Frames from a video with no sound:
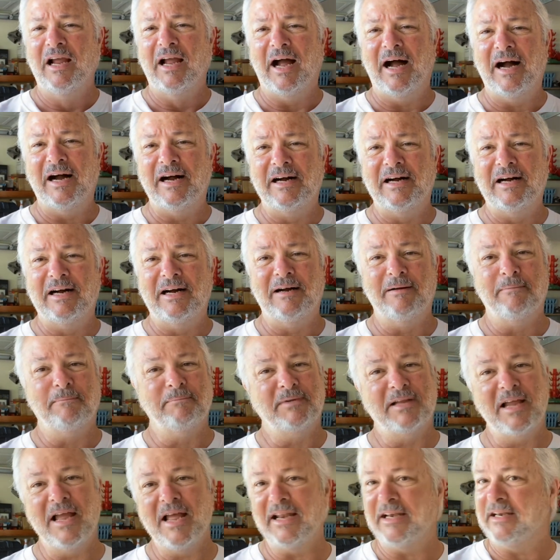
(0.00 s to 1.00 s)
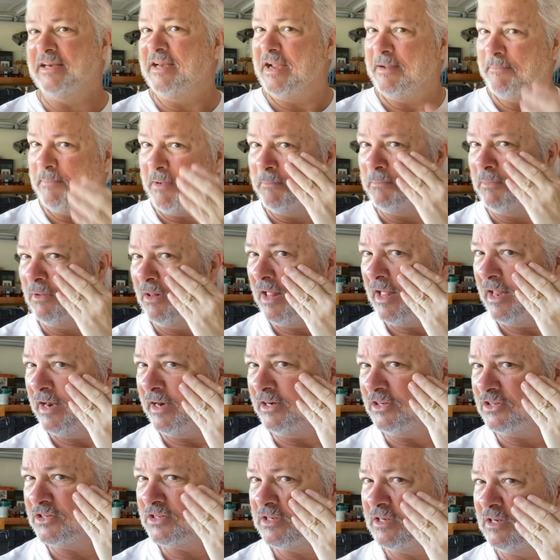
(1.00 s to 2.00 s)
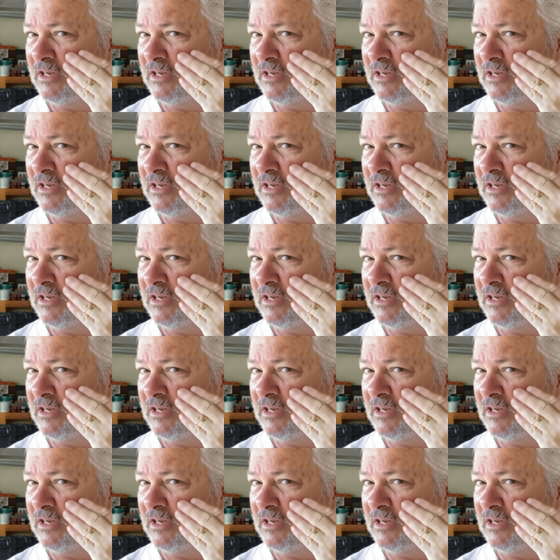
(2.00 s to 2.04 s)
God damn, I'm glad it